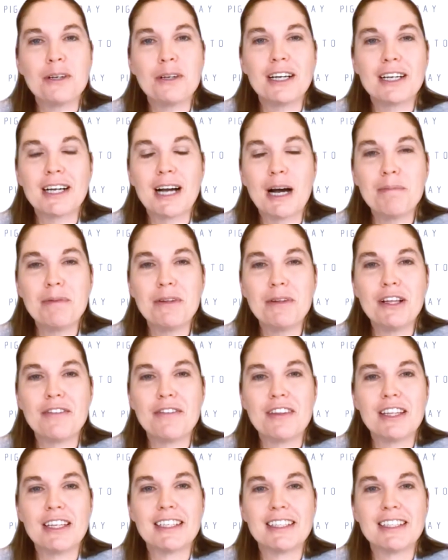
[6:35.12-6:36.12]
a couple of
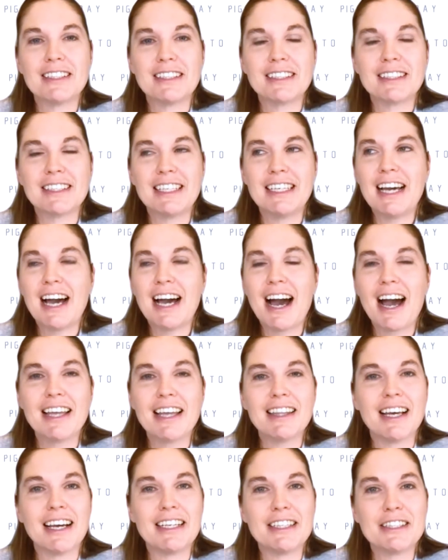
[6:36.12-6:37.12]
the key
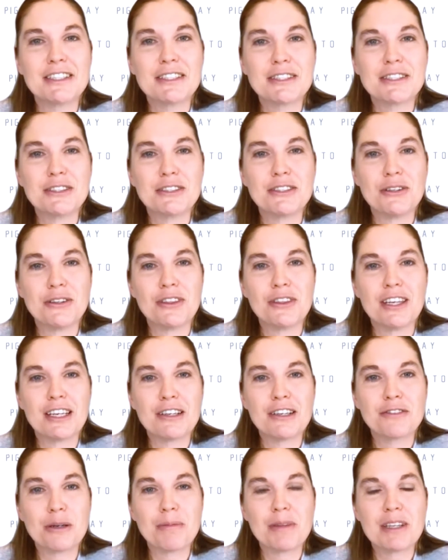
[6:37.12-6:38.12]
highlights, do you
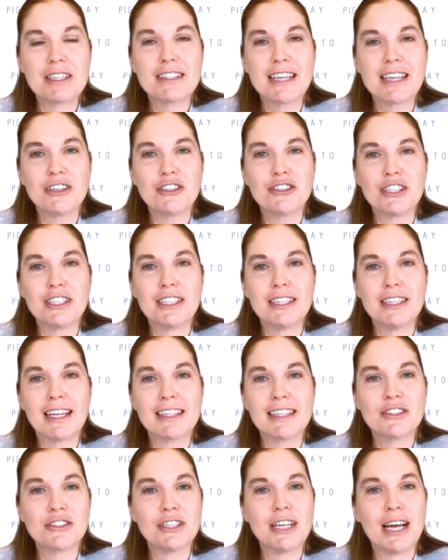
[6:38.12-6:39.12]
think, from the session
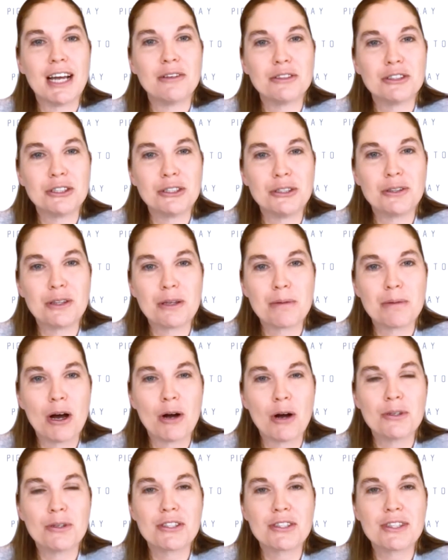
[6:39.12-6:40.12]
that stood out to you the
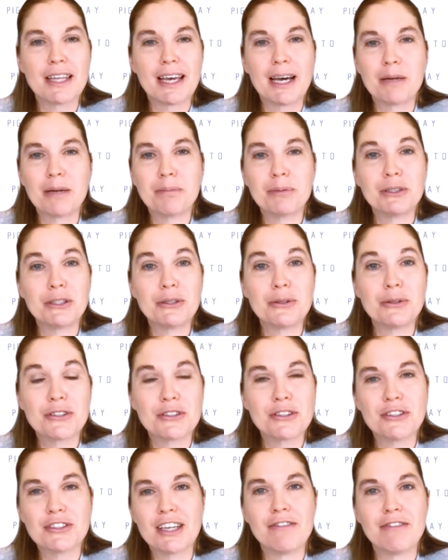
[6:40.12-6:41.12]
most that
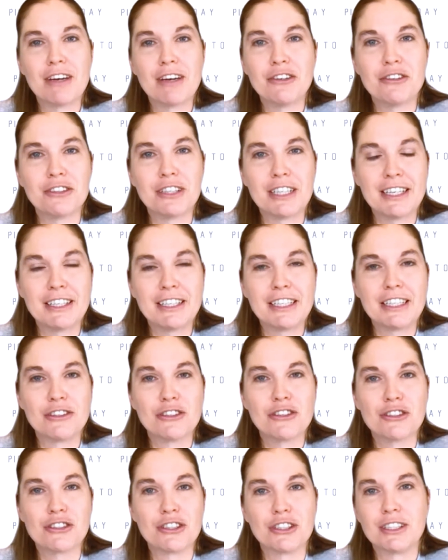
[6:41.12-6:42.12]
producers and
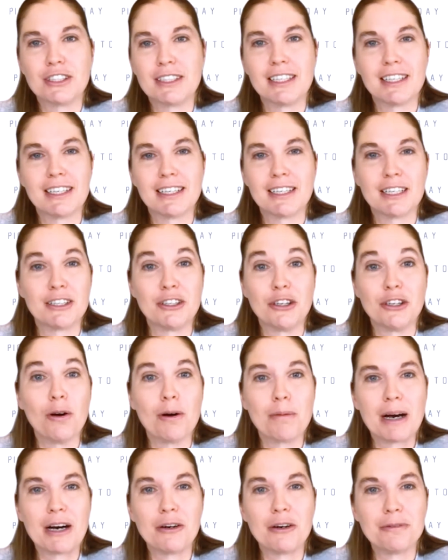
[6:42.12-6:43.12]
veterinarians should know
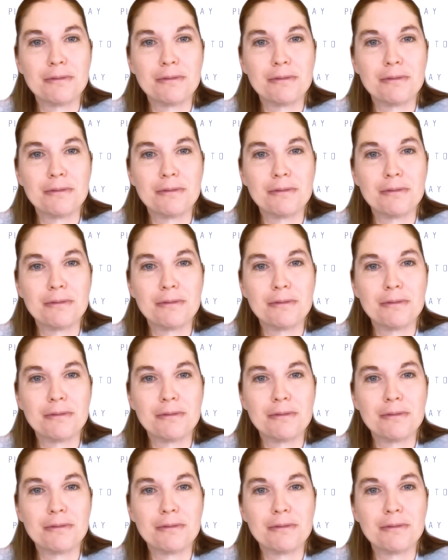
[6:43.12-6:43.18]
about?